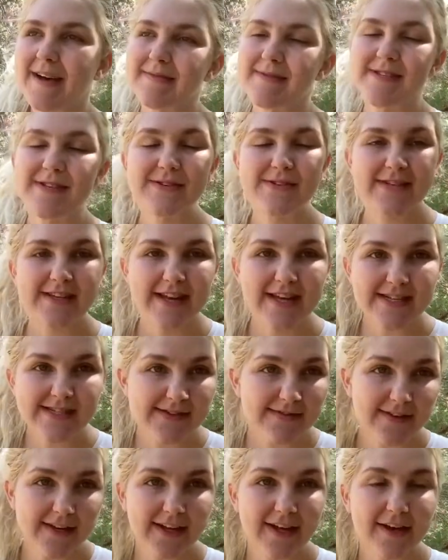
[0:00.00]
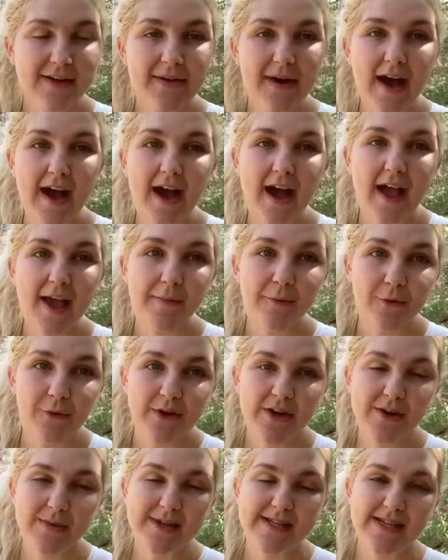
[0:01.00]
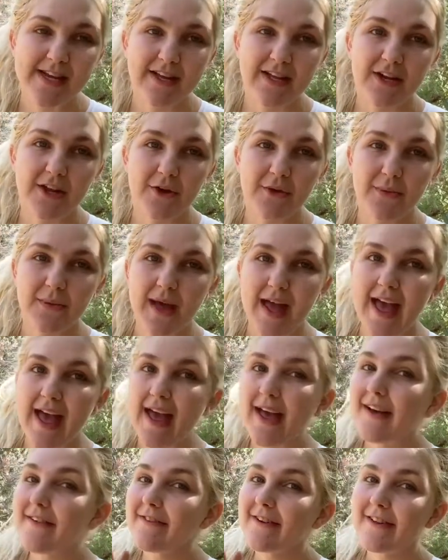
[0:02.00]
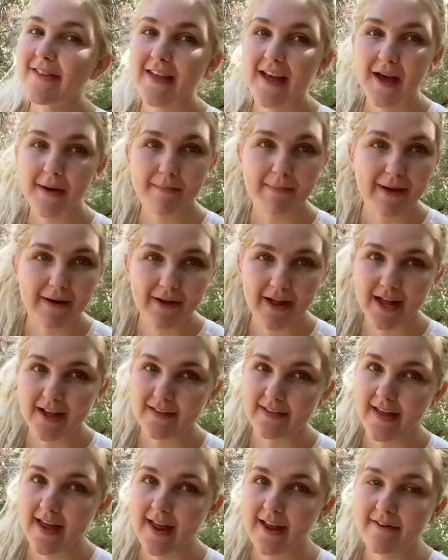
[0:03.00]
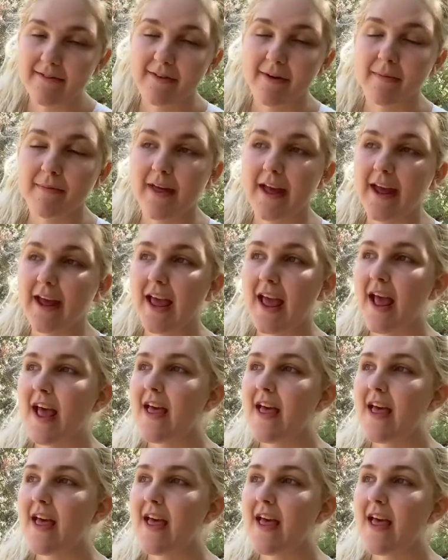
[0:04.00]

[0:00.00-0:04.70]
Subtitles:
So today's video, I am going to be telling you everything about LA, from like